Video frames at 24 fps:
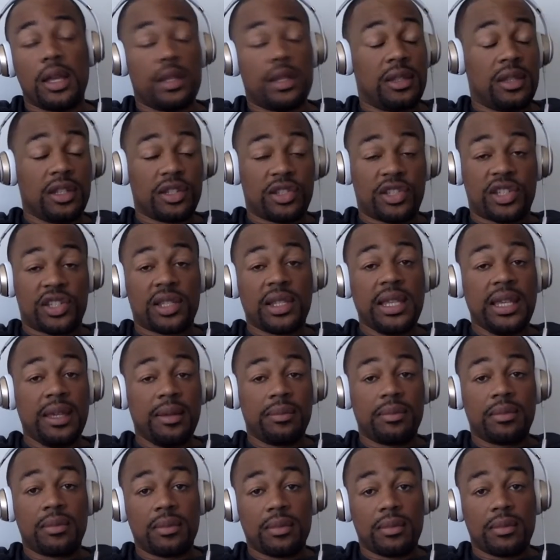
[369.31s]
the sleep
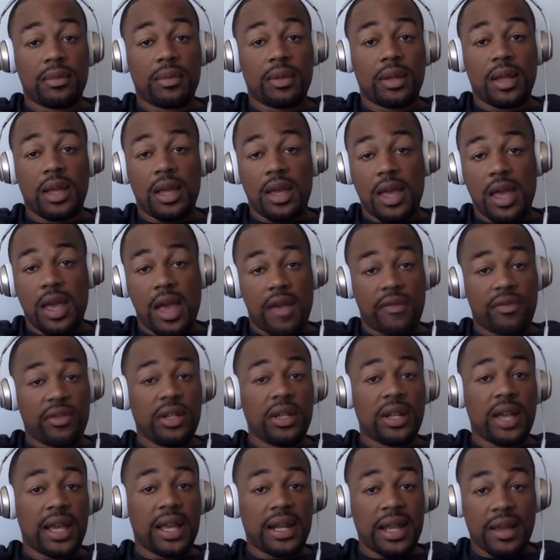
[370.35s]
every
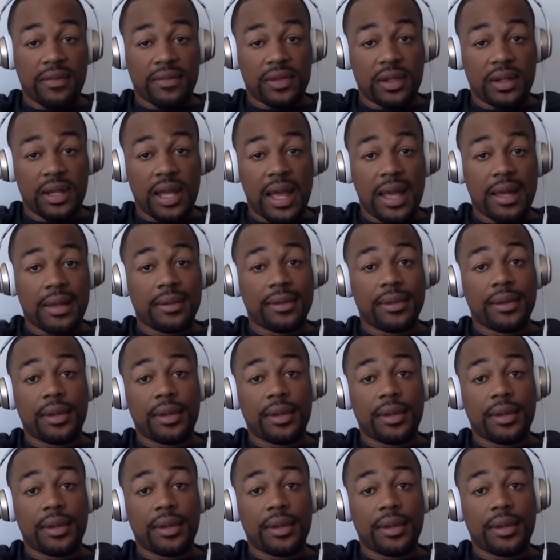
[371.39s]
night after that